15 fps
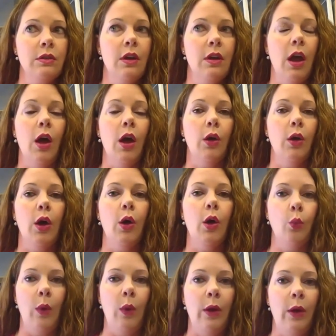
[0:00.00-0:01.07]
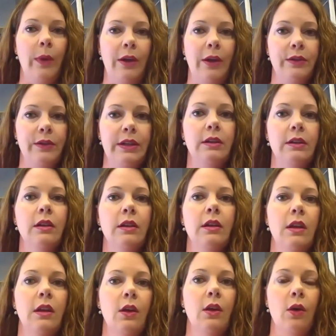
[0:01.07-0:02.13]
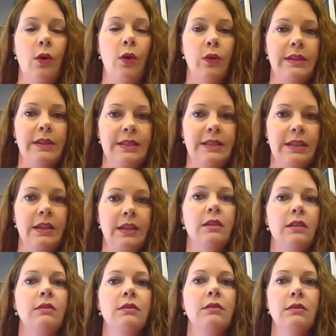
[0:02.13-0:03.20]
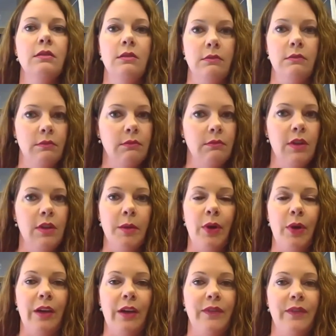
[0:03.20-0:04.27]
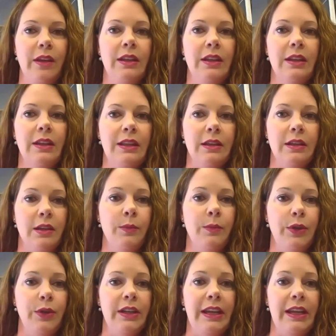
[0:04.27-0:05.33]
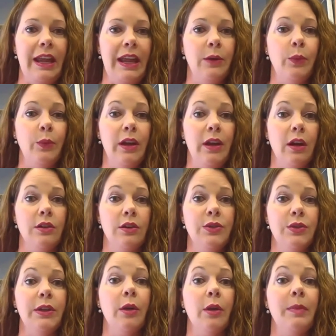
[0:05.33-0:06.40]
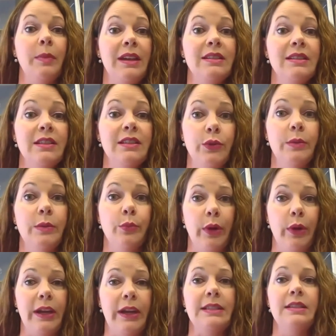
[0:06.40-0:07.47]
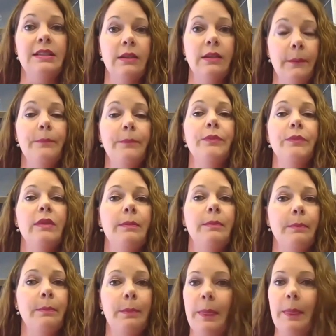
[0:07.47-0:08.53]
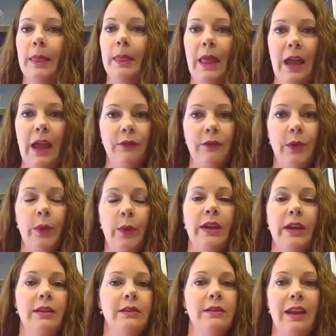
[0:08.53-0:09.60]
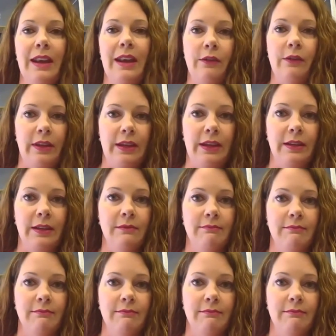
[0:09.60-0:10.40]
a well-rounded, holistic nonprofit in the community, and we are doing our best to embrace everyone and everything.